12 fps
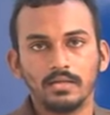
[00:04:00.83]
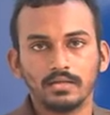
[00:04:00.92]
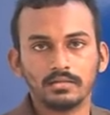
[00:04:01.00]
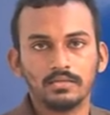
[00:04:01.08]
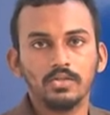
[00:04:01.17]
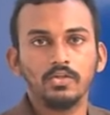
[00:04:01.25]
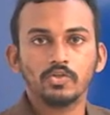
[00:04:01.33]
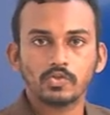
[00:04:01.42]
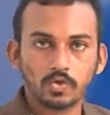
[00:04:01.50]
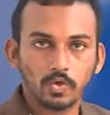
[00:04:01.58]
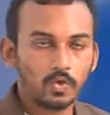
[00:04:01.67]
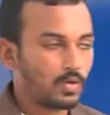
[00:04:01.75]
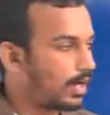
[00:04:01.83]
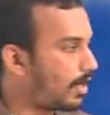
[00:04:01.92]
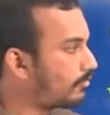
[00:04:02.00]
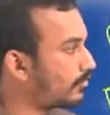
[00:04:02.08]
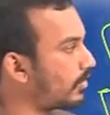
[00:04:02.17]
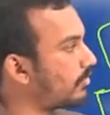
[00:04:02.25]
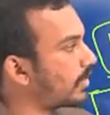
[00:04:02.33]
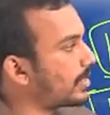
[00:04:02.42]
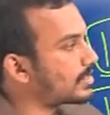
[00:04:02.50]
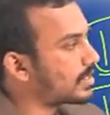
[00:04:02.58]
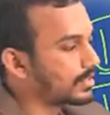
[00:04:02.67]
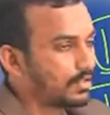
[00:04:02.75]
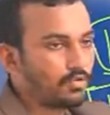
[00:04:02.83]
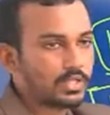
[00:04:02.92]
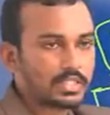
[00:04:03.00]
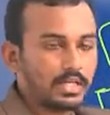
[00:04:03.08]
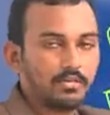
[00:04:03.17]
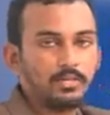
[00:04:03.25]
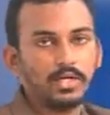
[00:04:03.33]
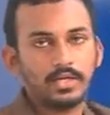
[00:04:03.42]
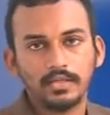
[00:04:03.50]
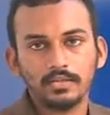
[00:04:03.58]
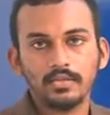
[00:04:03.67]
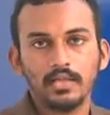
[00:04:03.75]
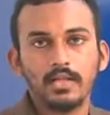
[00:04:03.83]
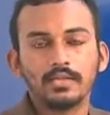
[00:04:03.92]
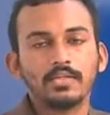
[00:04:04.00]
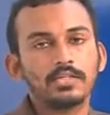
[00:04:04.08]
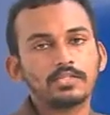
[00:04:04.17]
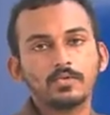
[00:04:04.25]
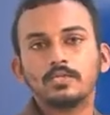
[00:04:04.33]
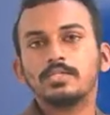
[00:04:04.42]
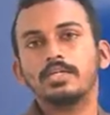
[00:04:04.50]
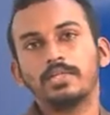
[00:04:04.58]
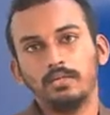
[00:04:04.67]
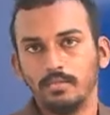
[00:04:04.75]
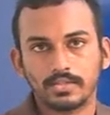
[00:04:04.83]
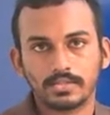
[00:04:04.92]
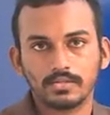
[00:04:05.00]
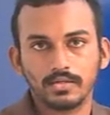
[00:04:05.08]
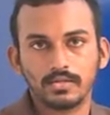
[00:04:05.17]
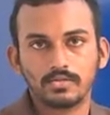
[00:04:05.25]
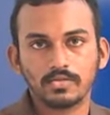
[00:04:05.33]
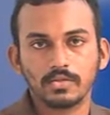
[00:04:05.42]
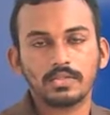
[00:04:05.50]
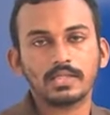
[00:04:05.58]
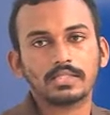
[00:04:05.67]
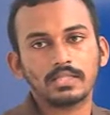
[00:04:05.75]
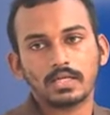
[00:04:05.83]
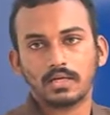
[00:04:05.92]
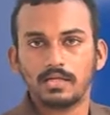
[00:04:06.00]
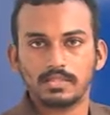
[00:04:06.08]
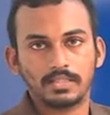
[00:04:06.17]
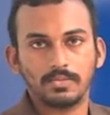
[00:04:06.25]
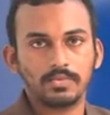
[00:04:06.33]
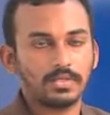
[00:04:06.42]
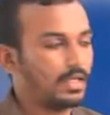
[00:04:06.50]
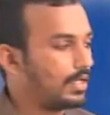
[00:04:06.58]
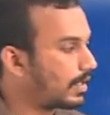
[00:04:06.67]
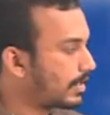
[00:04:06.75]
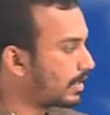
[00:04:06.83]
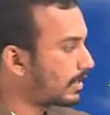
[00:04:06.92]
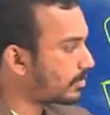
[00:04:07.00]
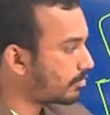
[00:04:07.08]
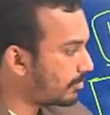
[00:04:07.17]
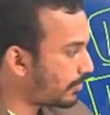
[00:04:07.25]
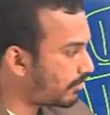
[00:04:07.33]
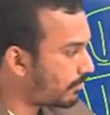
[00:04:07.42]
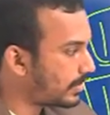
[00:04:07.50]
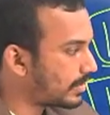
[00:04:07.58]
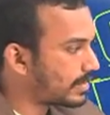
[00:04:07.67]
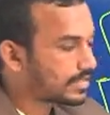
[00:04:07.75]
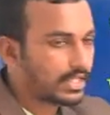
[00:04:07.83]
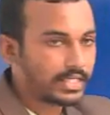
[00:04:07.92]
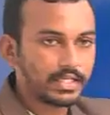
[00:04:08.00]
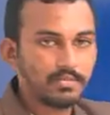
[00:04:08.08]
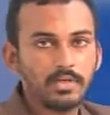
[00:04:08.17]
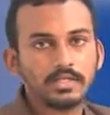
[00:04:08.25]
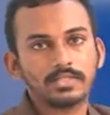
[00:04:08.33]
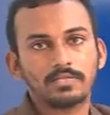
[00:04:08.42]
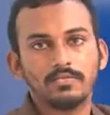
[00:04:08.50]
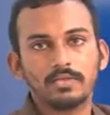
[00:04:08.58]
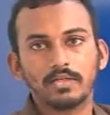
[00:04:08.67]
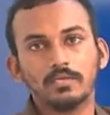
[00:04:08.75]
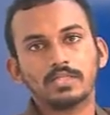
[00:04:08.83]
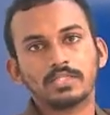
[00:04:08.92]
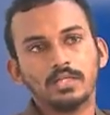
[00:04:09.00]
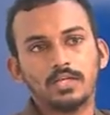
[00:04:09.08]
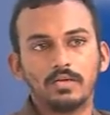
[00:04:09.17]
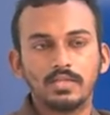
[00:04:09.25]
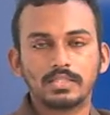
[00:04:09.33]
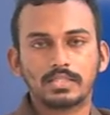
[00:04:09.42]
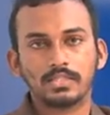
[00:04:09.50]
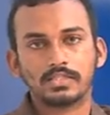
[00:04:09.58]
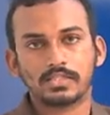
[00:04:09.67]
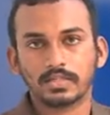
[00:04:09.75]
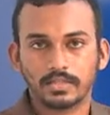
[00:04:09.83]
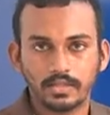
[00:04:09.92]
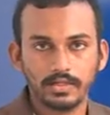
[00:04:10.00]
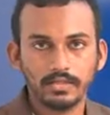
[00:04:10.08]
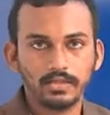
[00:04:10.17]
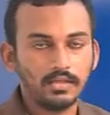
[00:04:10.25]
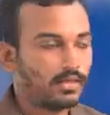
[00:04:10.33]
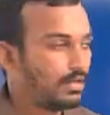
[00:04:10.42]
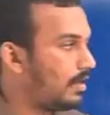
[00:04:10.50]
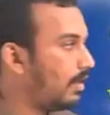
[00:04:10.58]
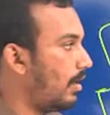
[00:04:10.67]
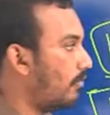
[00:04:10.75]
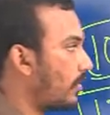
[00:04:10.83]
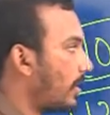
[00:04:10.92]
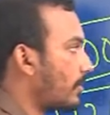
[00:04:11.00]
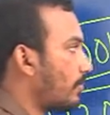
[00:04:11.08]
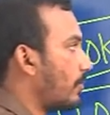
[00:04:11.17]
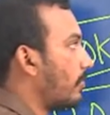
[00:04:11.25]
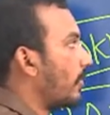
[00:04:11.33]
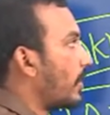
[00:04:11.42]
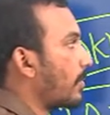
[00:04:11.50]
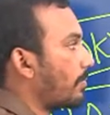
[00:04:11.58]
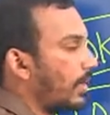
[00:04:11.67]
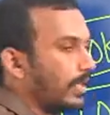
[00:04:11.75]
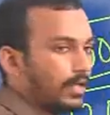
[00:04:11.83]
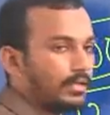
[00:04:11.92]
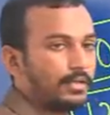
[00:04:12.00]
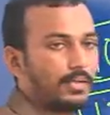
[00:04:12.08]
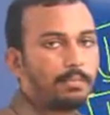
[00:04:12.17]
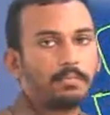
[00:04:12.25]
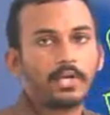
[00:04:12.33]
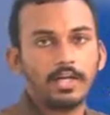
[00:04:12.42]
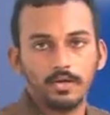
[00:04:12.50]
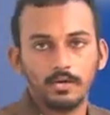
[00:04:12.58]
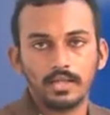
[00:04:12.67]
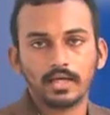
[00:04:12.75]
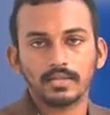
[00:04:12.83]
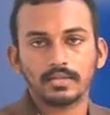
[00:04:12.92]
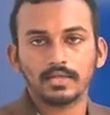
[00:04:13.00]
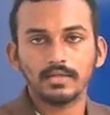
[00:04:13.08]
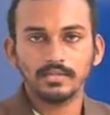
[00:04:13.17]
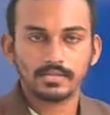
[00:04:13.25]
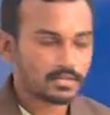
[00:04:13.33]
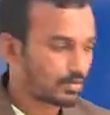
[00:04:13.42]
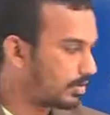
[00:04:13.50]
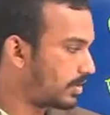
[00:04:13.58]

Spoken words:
So after we construct the original building, there is no settlements. So that's the concept. In order to prevent the settlements when the original load is constructed, we are applying preloading on the soil.